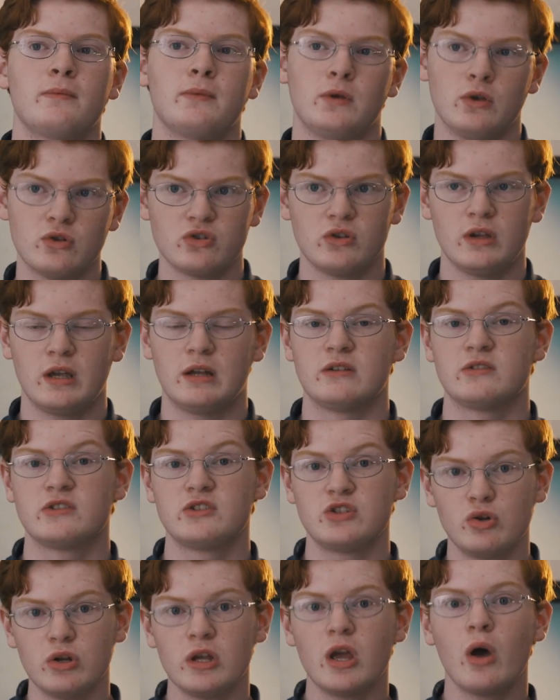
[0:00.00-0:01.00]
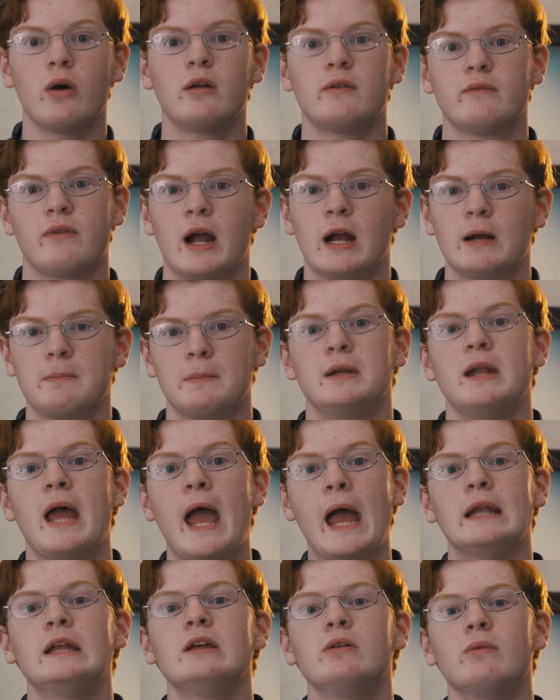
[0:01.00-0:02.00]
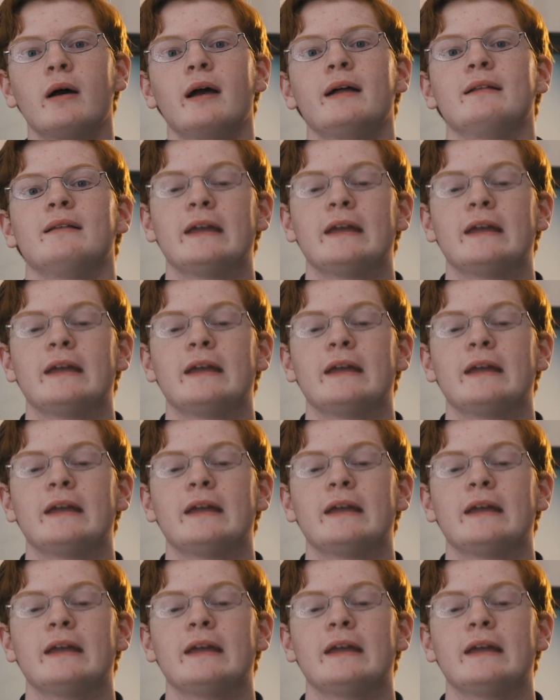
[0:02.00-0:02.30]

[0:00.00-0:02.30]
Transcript: I'm usually in a studio environment anyway,